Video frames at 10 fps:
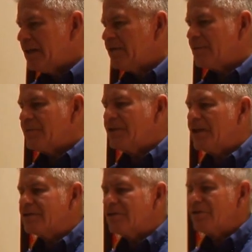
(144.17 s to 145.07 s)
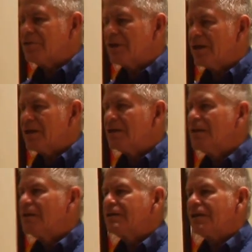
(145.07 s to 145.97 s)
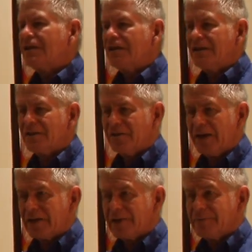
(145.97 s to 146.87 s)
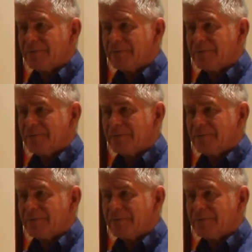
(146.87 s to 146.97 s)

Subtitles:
from Delta, Utah to Ely, Nevada.